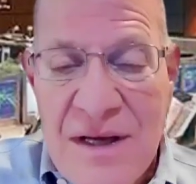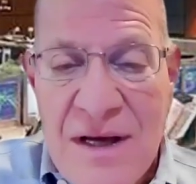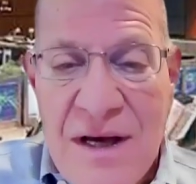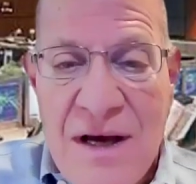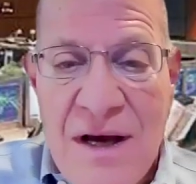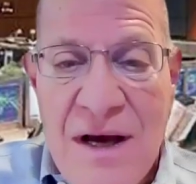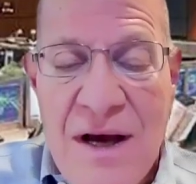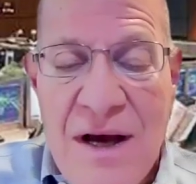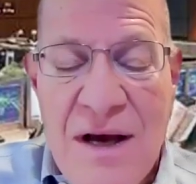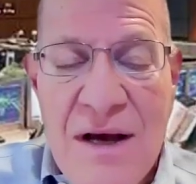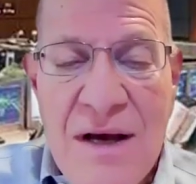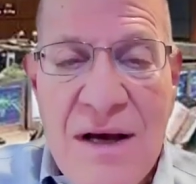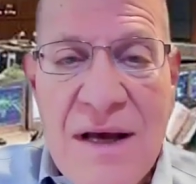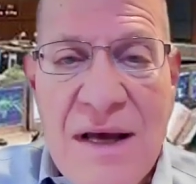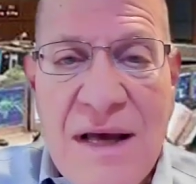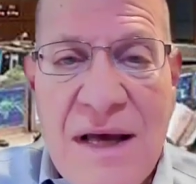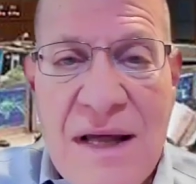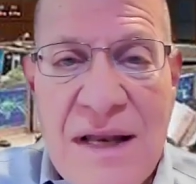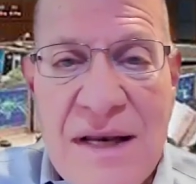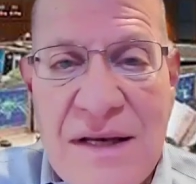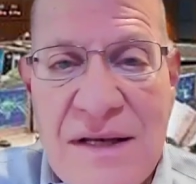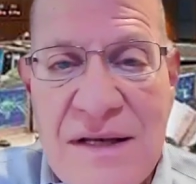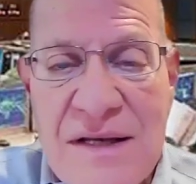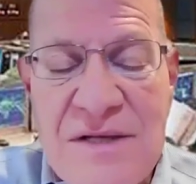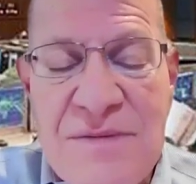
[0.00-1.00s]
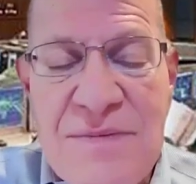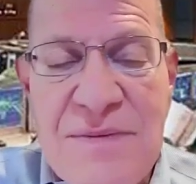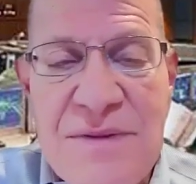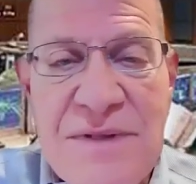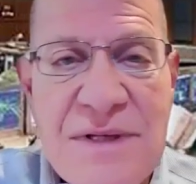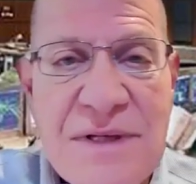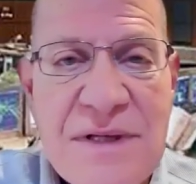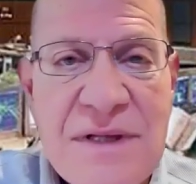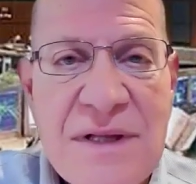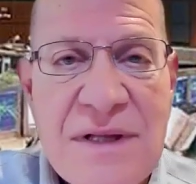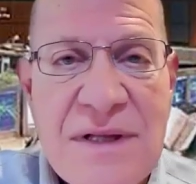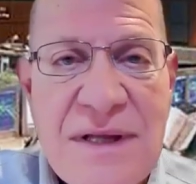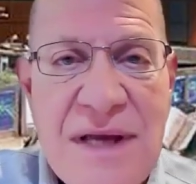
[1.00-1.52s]
And in this
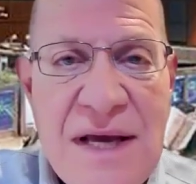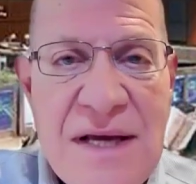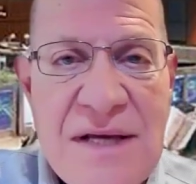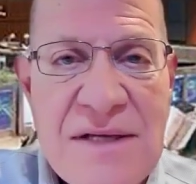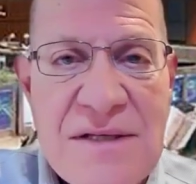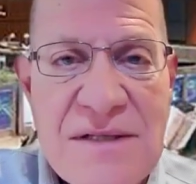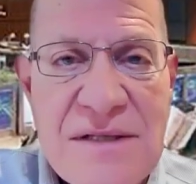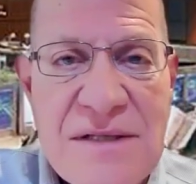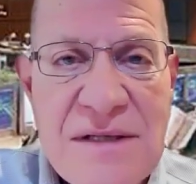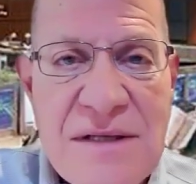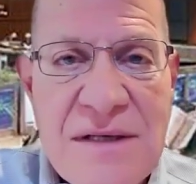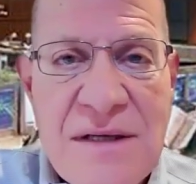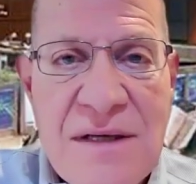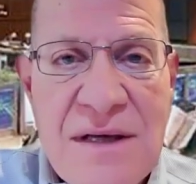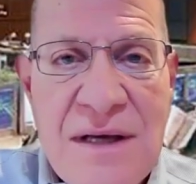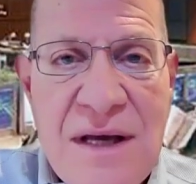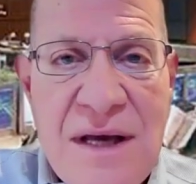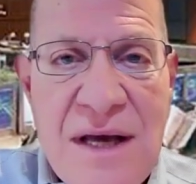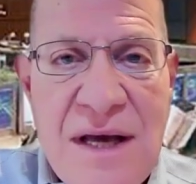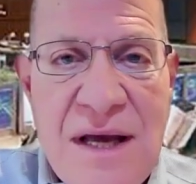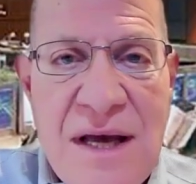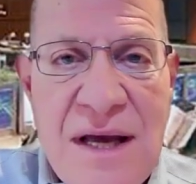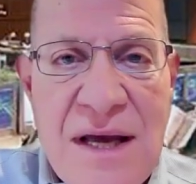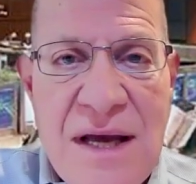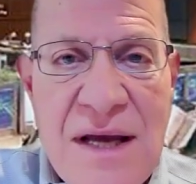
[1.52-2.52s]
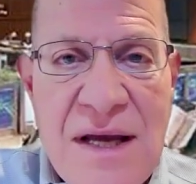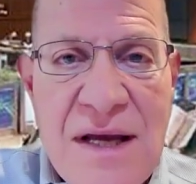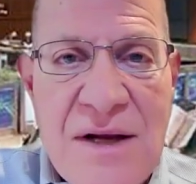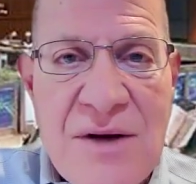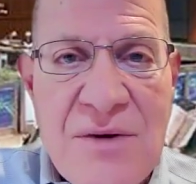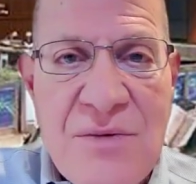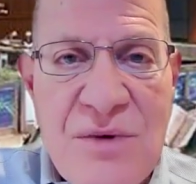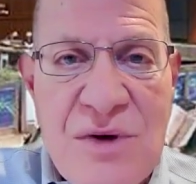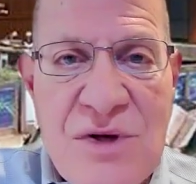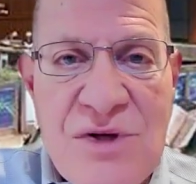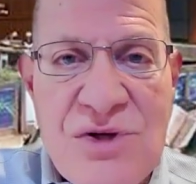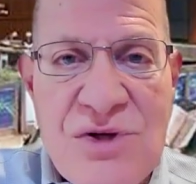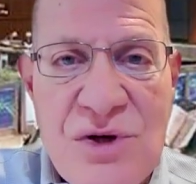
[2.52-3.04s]
particular case, a
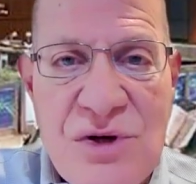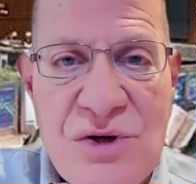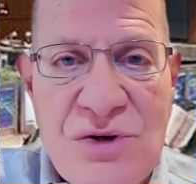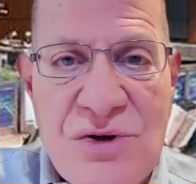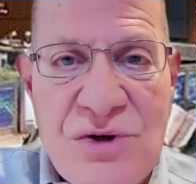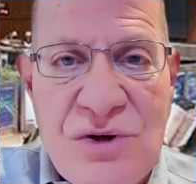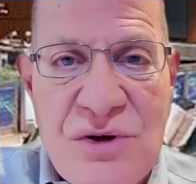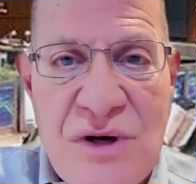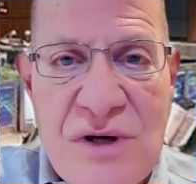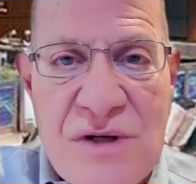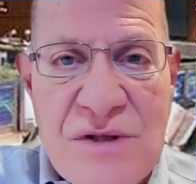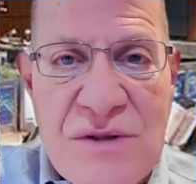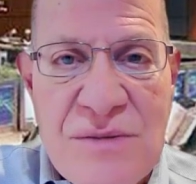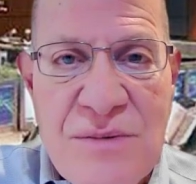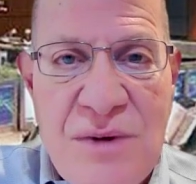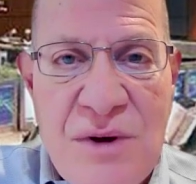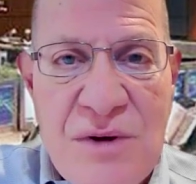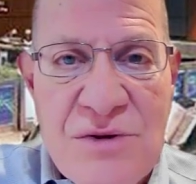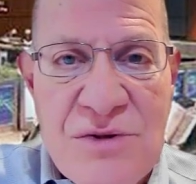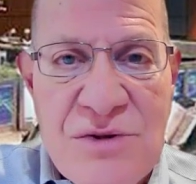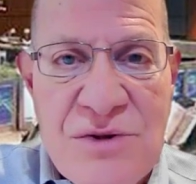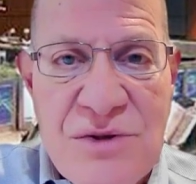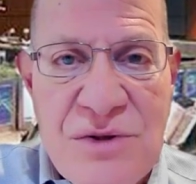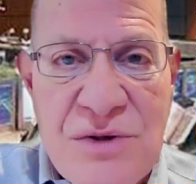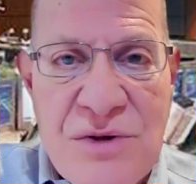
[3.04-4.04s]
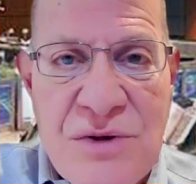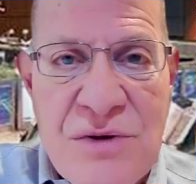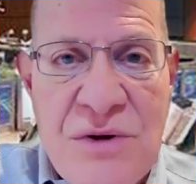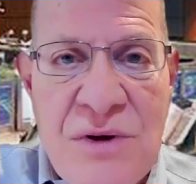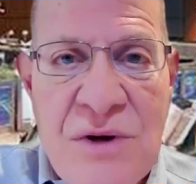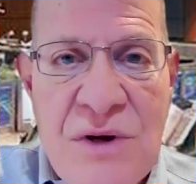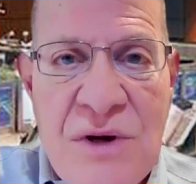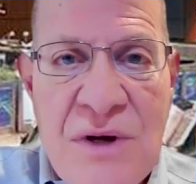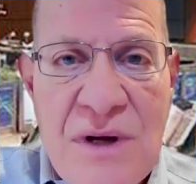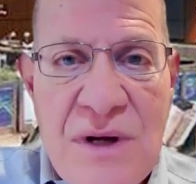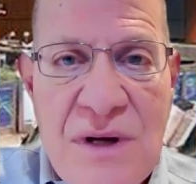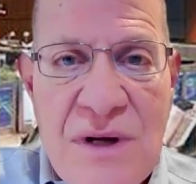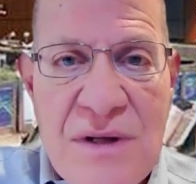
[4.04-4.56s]
researcher, as opposed to
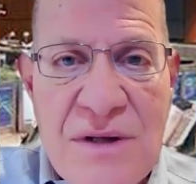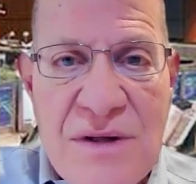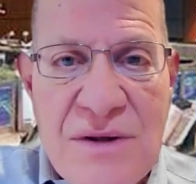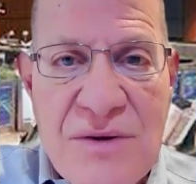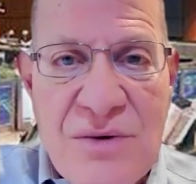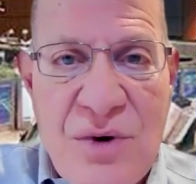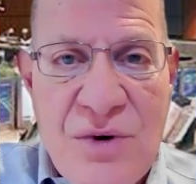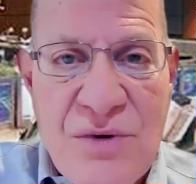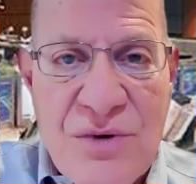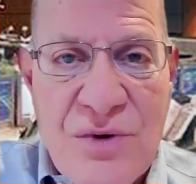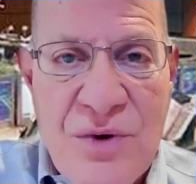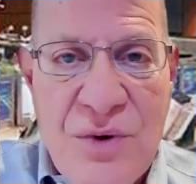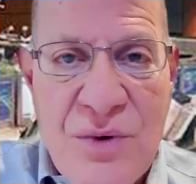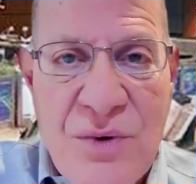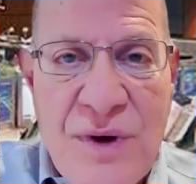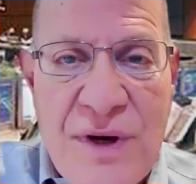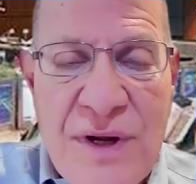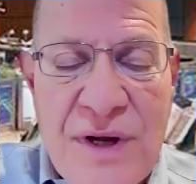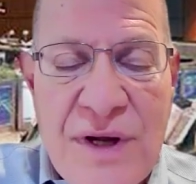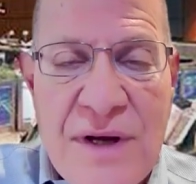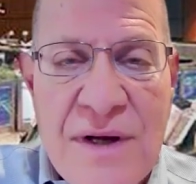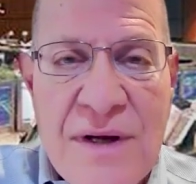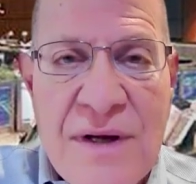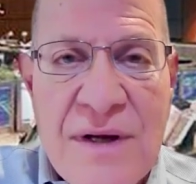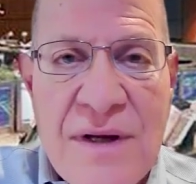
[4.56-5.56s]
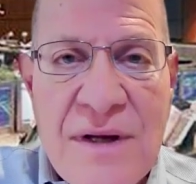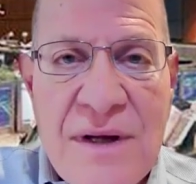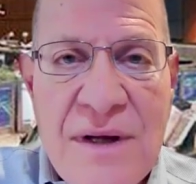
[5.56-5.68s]
in North Korea,